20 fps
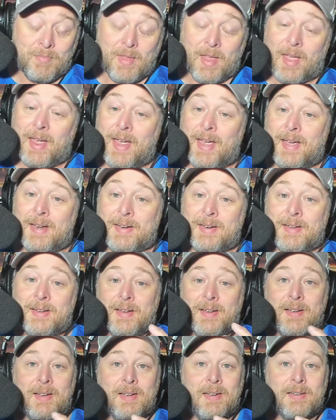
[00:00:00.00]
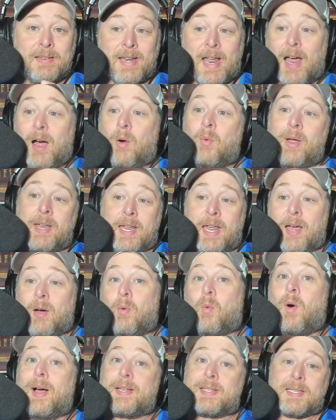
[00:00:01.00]
And now we can't
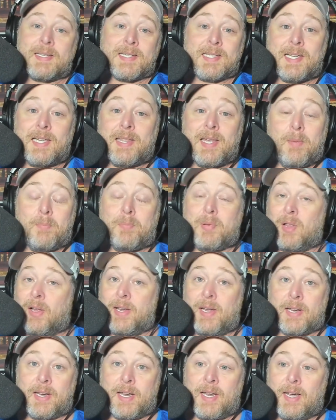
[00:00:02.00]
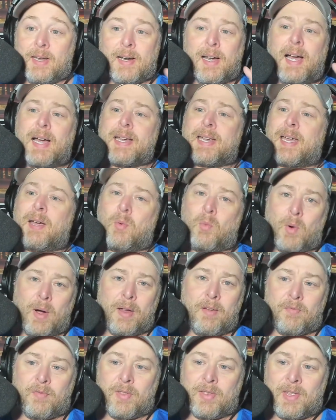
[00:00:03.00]
wait to see them play again. I can't
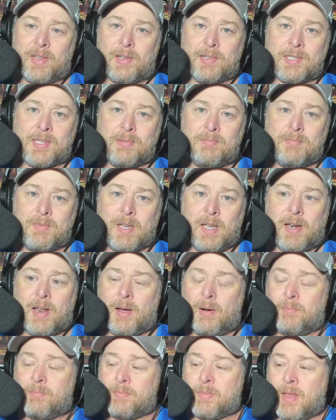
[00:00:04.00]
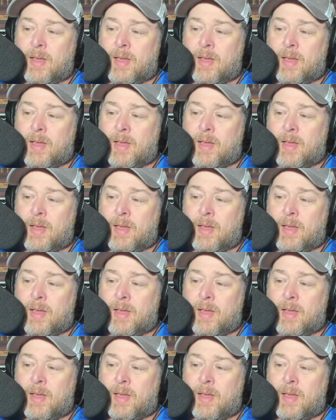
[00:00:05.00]
wait for this, you know.